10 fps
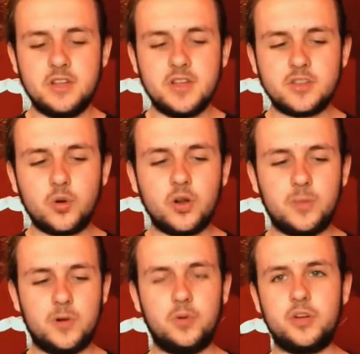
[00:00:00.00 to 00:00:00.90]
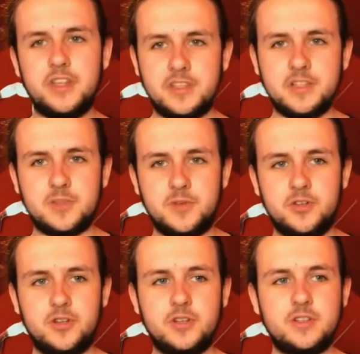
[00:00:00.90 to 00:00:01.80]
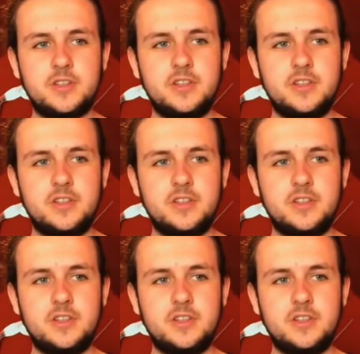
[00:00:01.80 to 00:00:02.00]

It's all about what he's experienced.